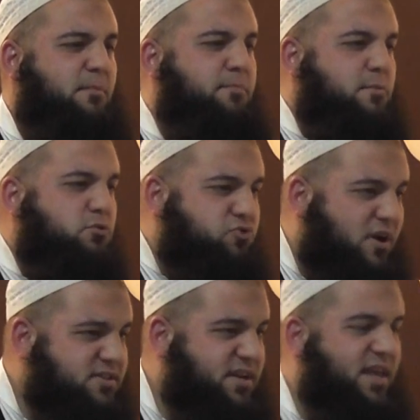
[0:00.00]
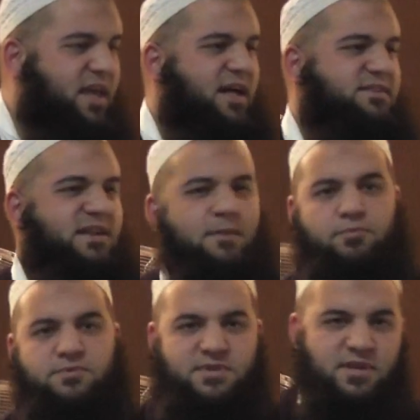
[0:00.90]
Some people translate it as
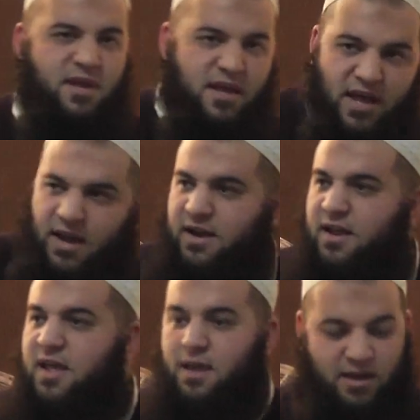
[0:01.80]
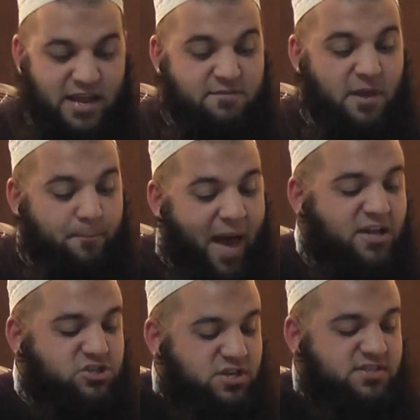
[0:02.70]
leprosy, and leaving
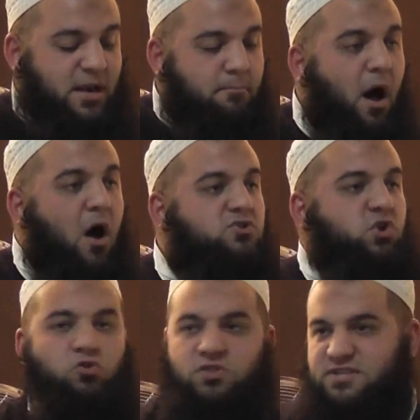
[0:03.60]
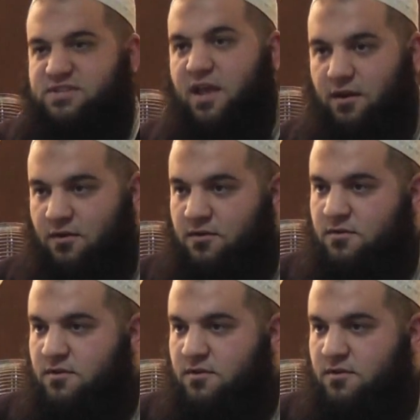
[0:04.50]
patches and marks on the skin.